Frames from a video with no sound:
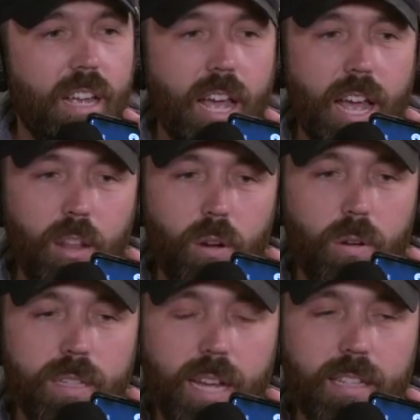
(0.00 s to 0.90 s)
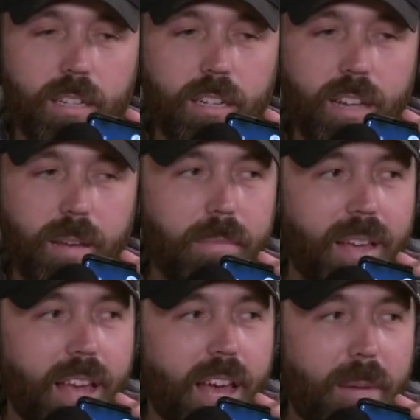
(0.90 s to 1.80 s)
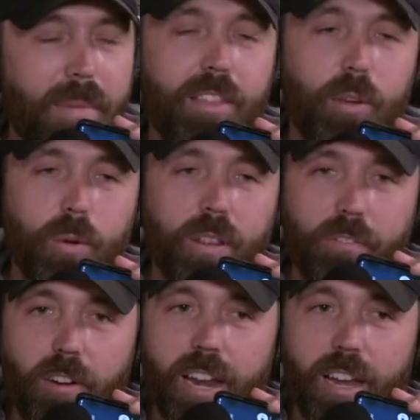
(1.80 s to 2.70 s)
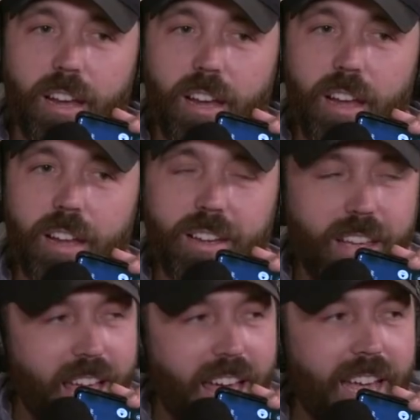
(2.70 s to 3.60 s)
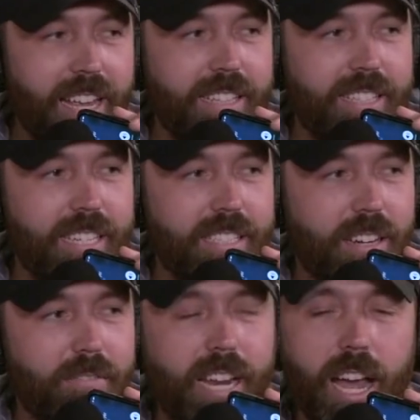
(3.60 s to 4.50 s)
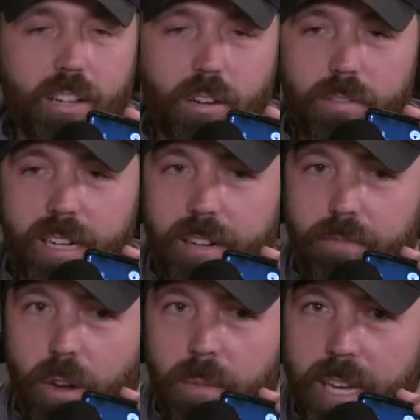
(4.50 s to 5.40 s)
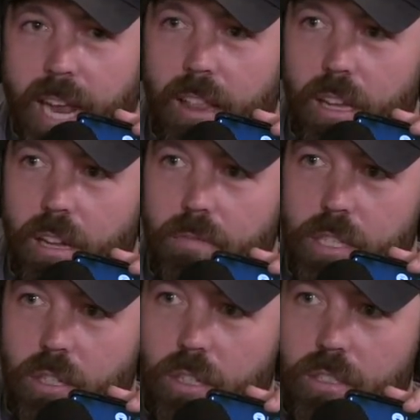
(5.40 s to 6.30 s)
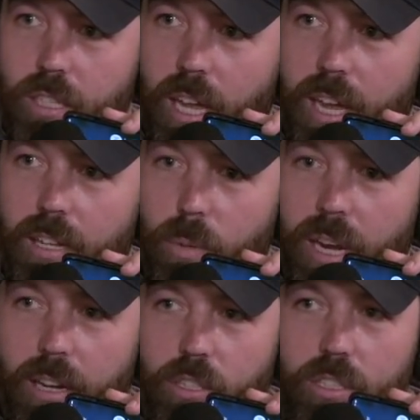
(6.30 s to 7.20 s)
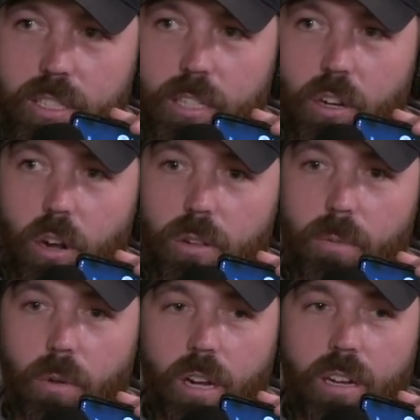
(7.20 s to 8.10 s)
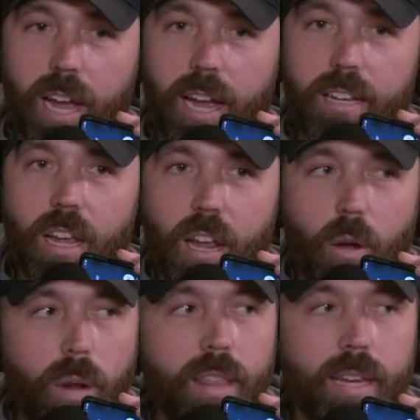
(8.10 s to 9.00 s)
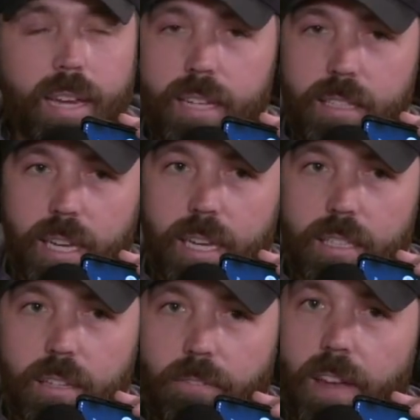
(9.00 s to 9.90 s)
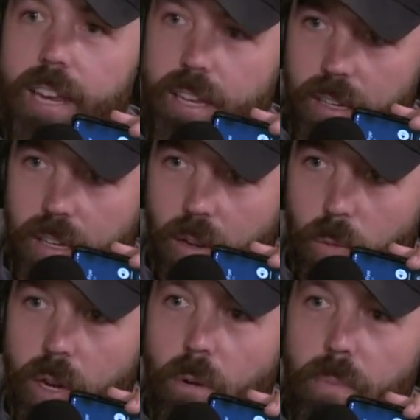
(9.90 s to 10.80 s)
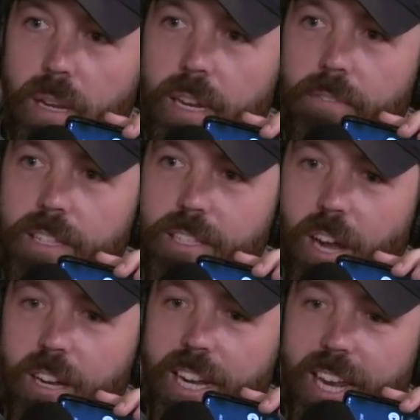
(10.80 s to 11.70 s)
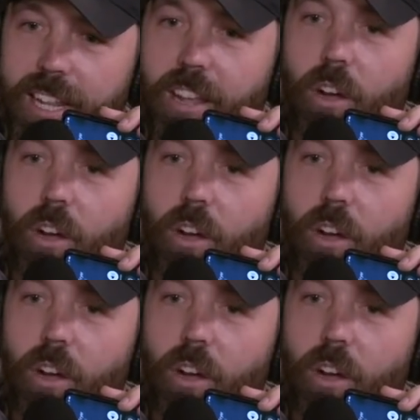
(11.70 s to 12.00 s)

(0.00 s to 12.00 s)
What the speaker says: Hello, is that a Matthew the Fryer? It is Ricardo ringing from the Cala Resort, and we are just in your hole in one, and we think it is a fake. We don't believe it's gone in the